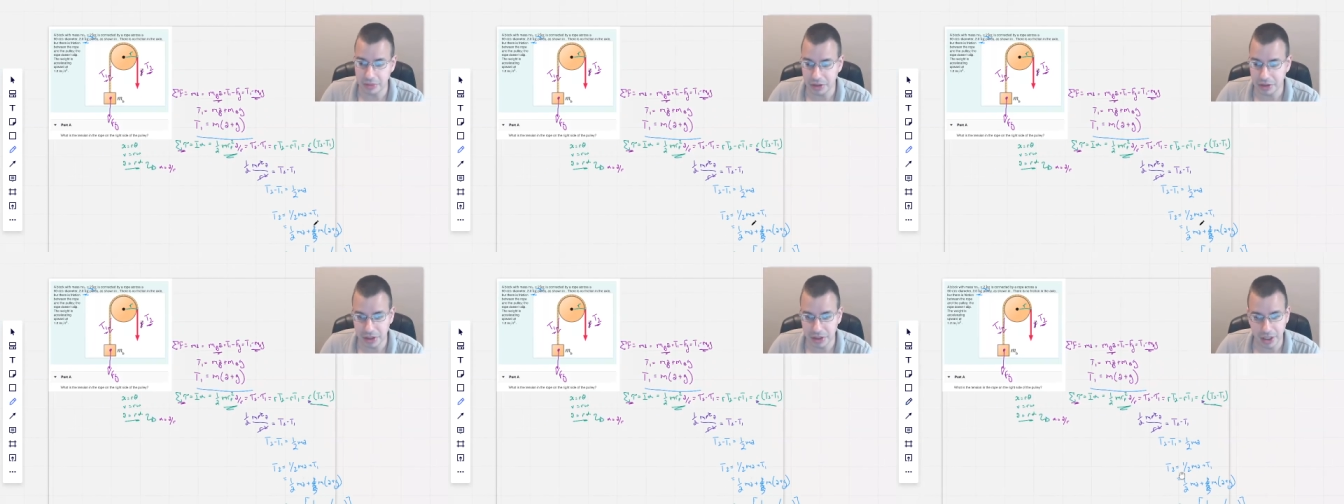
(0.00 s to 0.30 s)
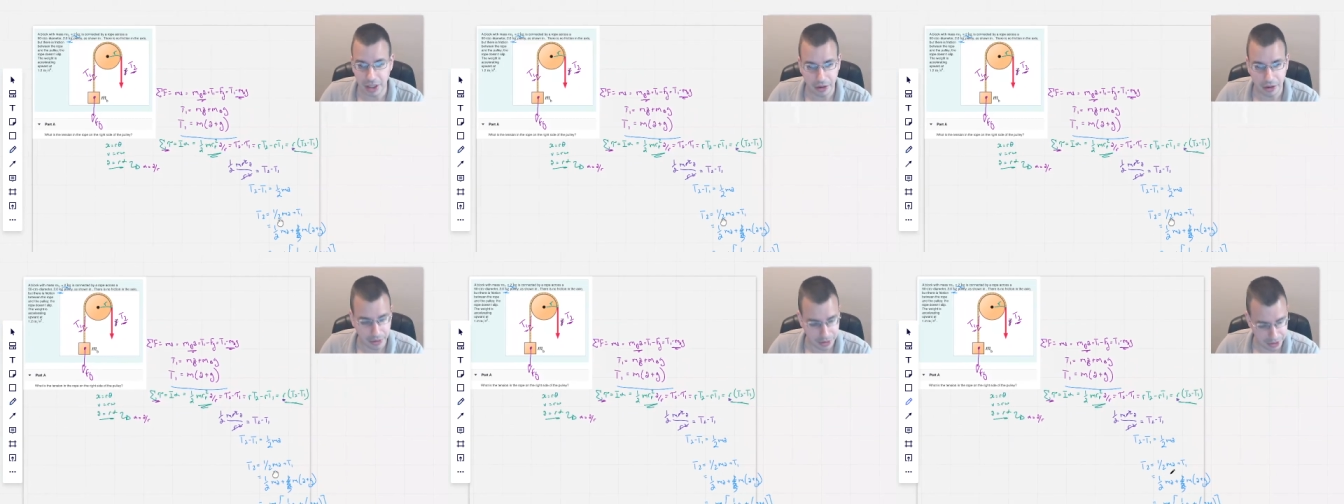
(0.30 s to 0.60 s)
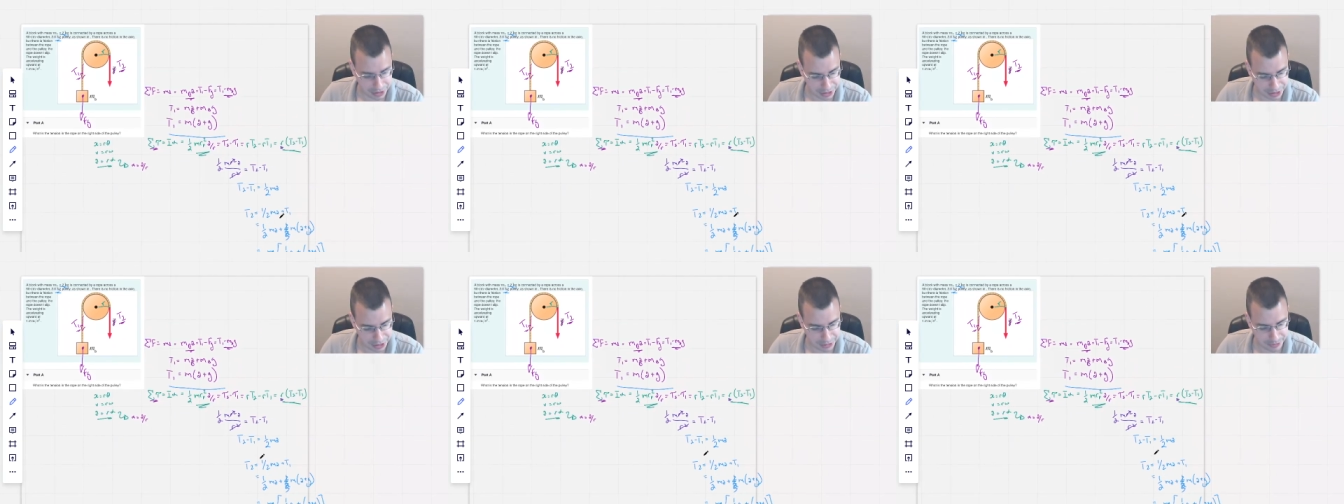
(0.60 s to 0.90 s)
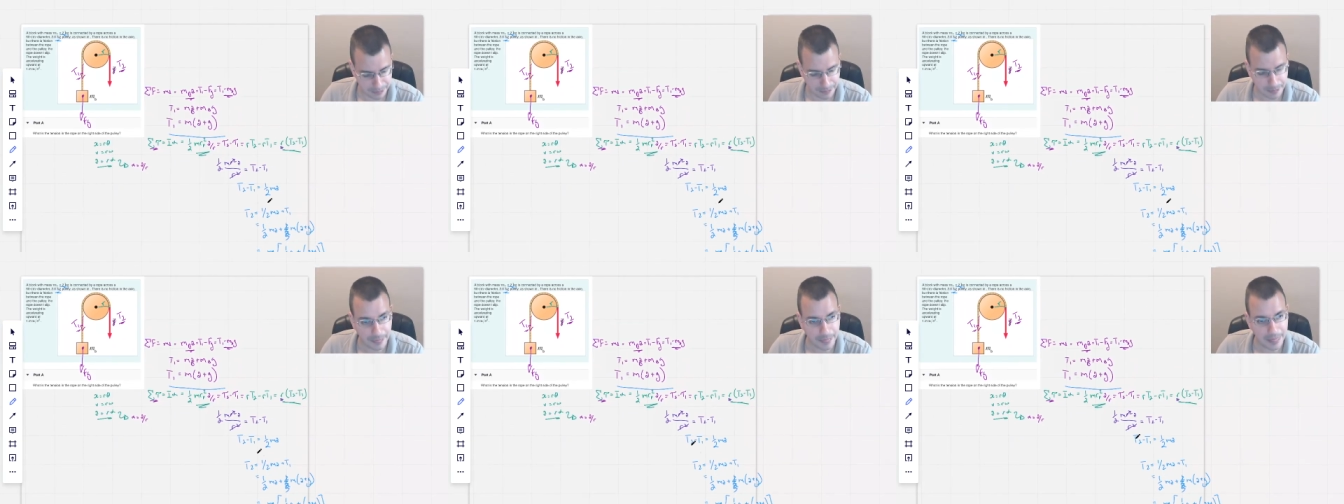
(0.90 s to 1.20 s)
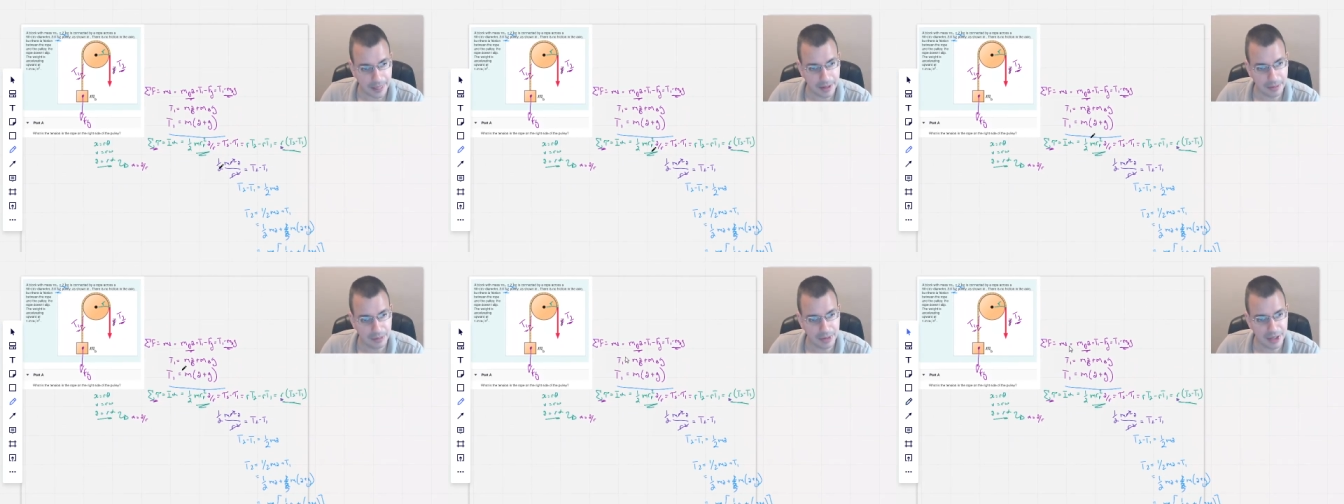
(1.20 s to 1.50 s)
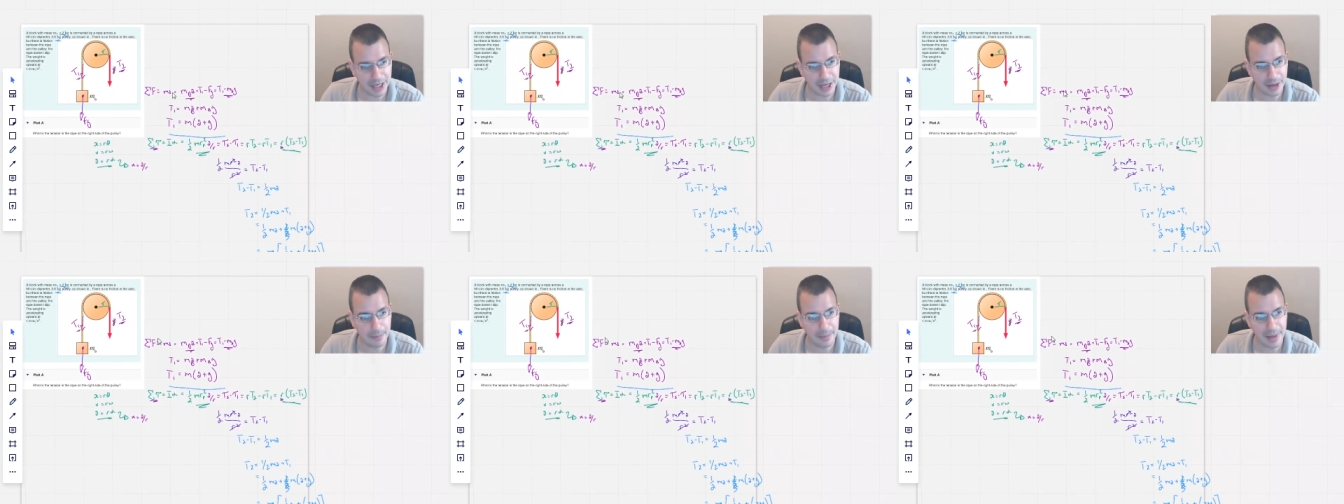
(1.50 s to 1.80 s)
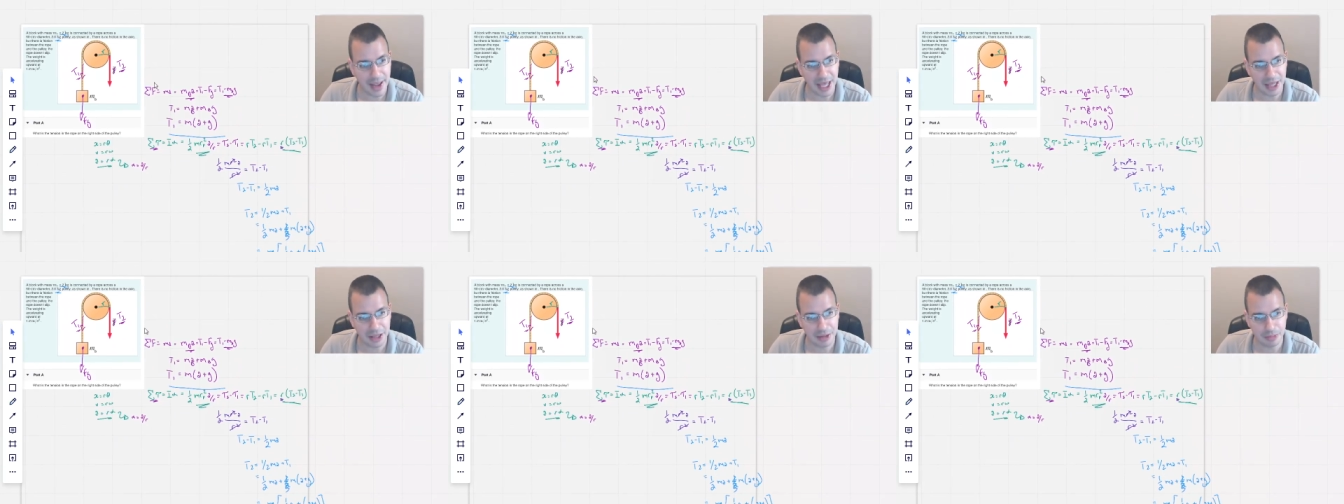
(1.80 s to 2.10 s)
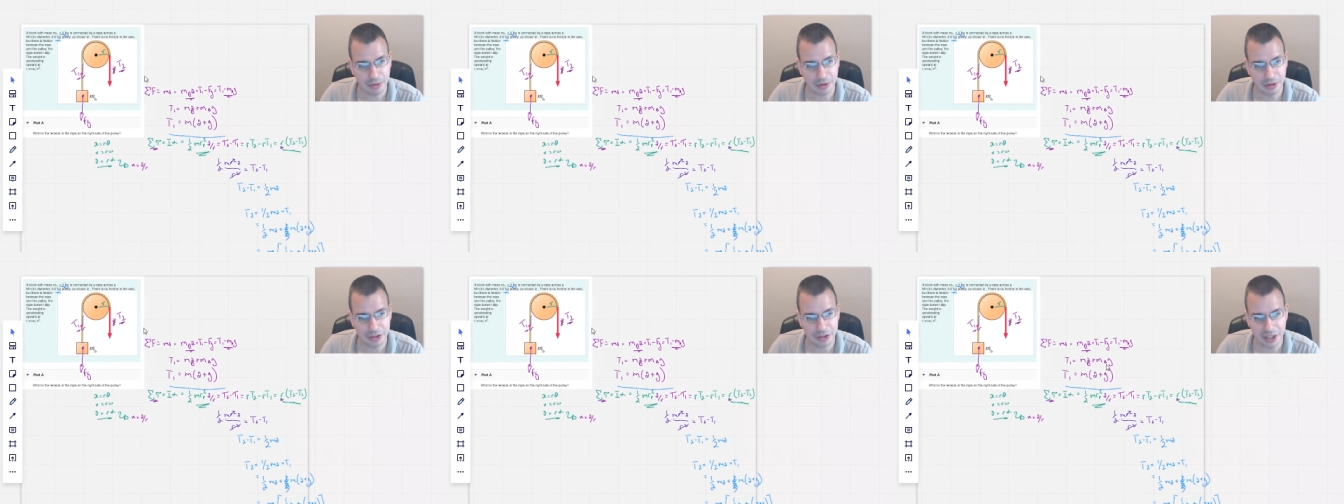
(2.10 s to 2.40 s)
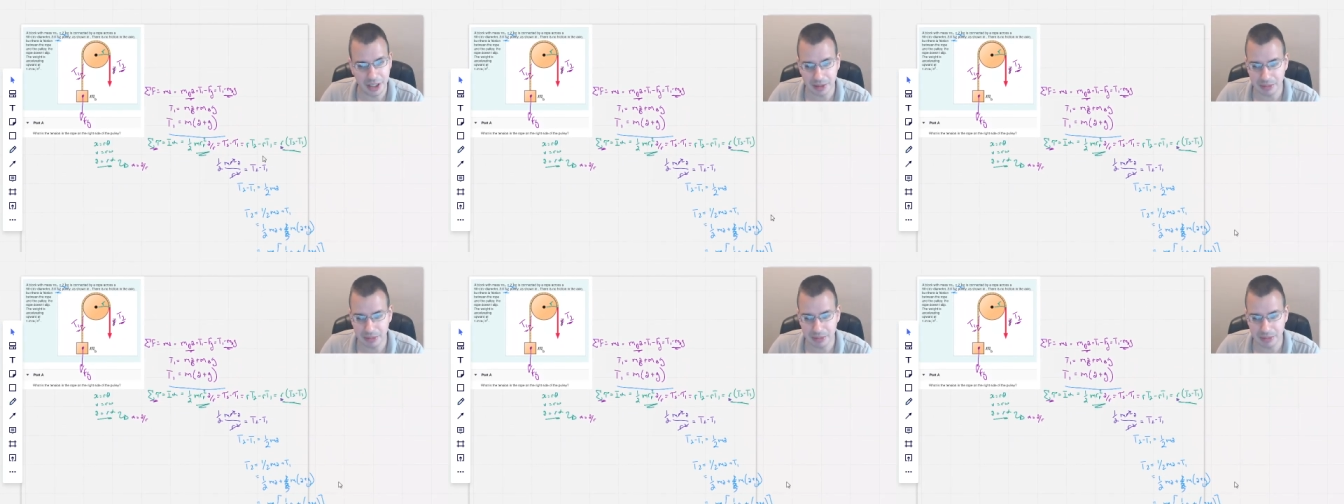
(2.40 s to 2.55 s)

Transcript: you know, it's being a math person,